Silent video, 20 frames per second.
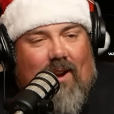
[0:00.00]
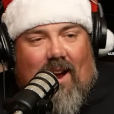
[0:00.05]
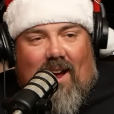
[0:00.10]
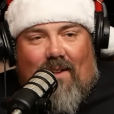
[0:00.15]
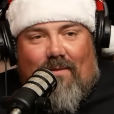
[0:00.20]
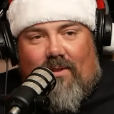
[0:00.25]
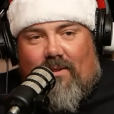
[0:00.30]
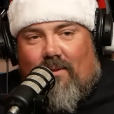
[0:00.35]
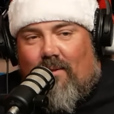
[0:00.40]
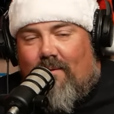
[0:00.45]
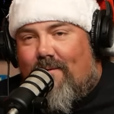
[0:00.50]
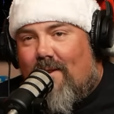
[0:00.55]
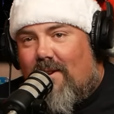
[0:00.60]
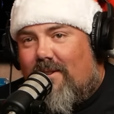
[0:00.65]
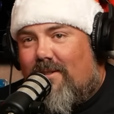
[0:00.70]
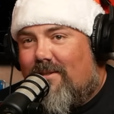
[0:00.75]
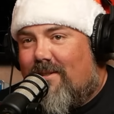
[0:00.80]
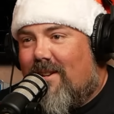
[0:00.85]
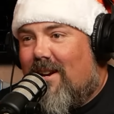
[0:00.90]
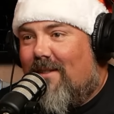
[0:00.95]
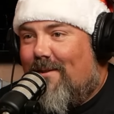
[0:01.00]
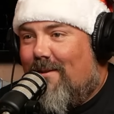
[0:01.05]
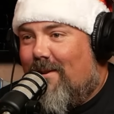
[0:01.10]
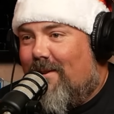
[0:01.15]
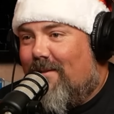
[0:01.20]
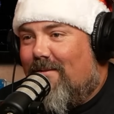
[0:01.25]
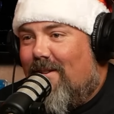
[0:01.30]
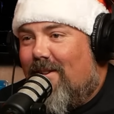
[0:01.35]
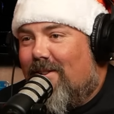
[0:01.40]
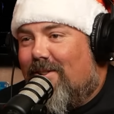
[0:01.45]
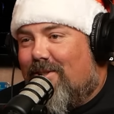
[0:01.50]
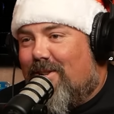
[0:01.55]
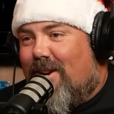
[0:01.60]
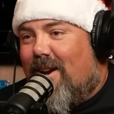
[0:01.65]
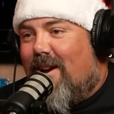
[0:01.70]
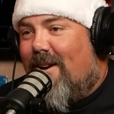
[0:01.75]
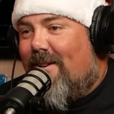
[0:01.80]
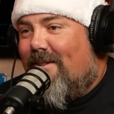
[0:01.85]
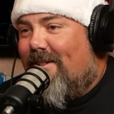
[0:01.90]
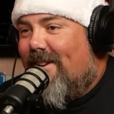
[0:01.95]
Travis, go f*** yourself. You're on the wrong
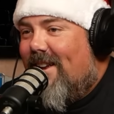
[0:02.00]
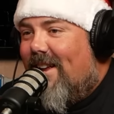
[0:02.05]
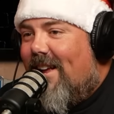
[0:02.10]
show.